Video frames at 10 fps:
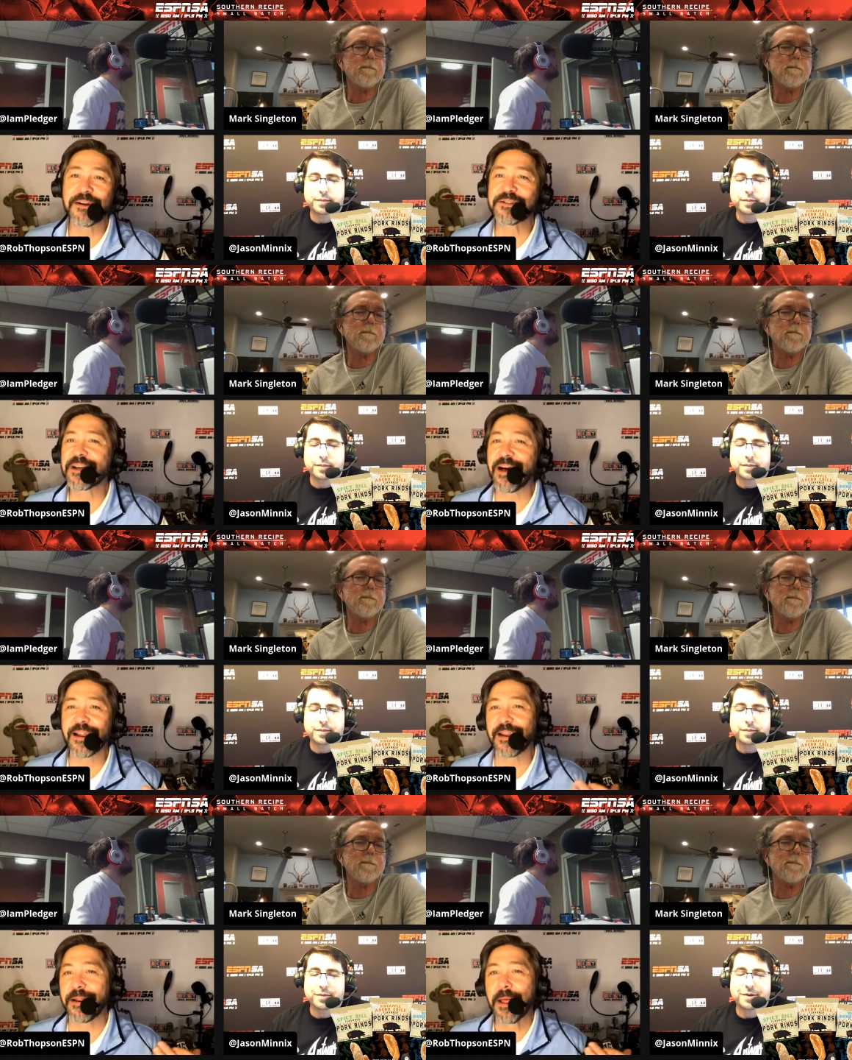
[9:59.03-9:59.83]
Speaker 1: We're
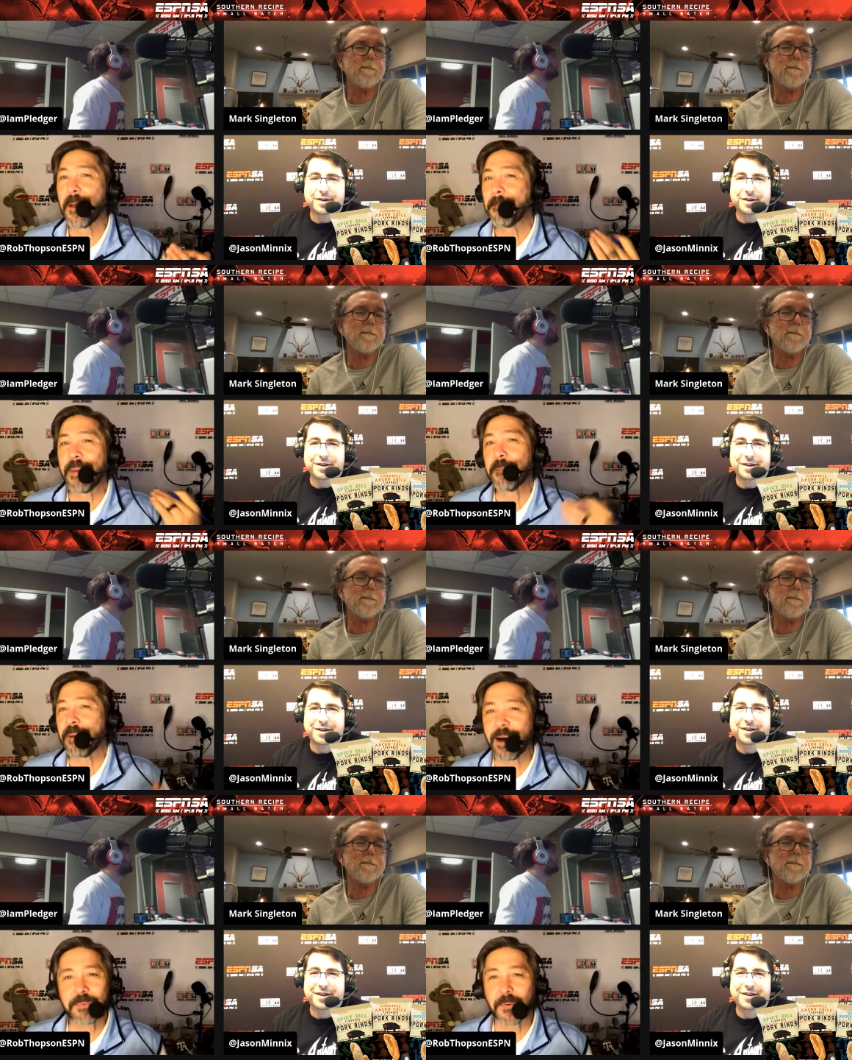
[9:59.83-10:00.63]
just calling it
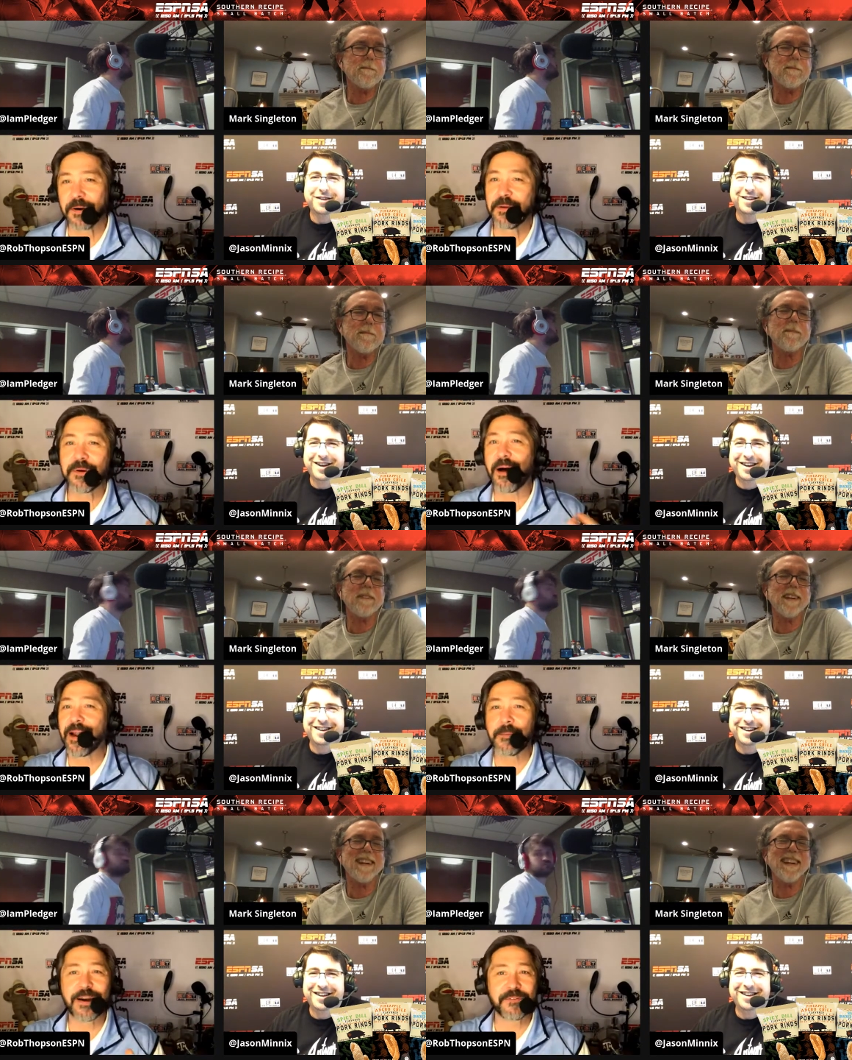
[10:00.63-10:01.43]
meat popcorn.
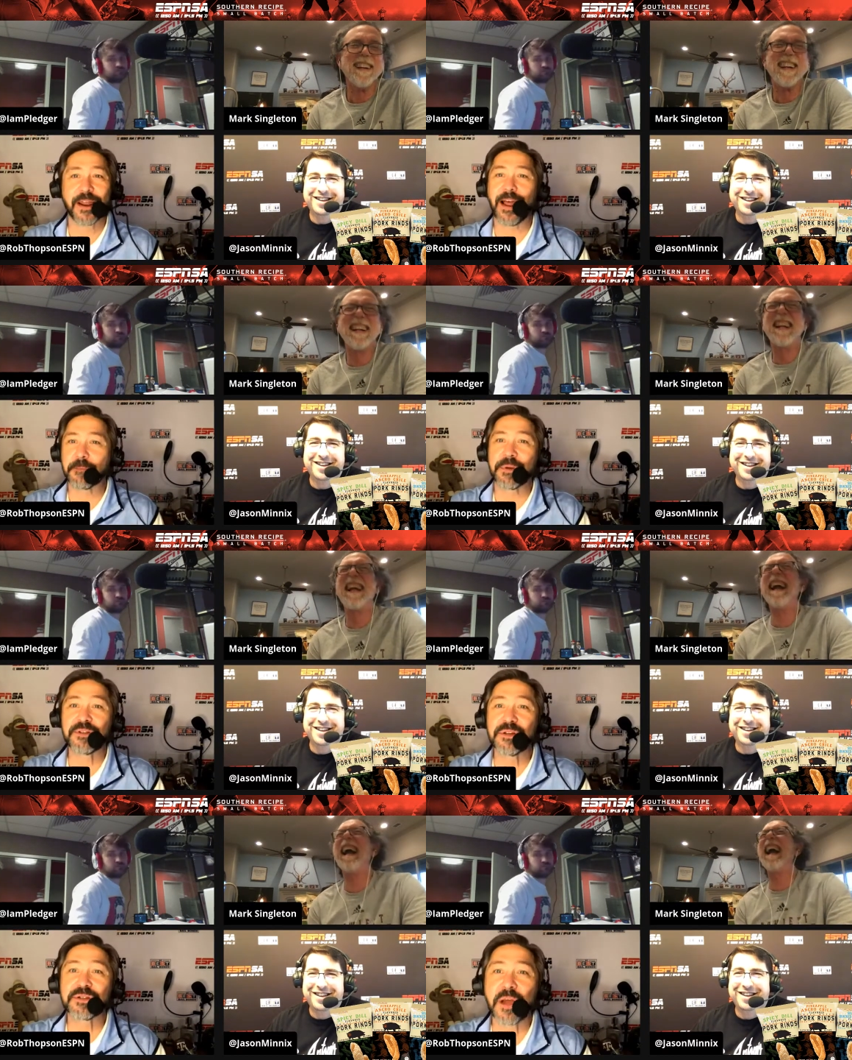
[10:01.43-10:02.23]
You call it whatever you like, but